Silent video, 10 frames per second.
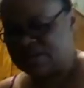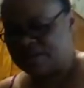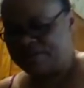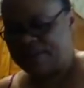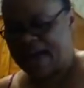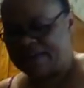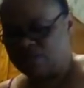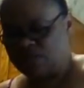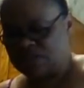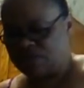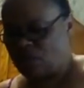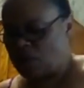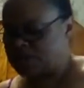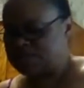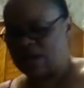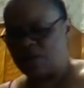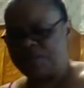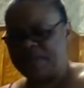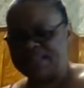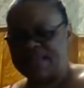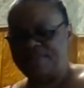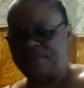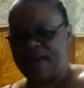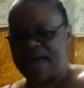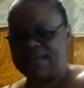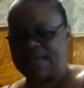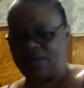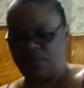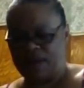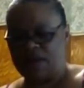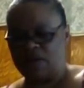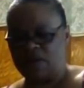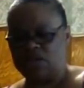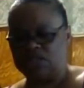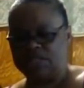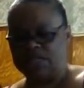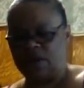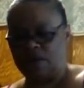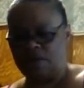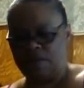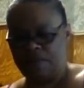gonna flatten them with the fork because I don't think they flatten like regular cookie dough.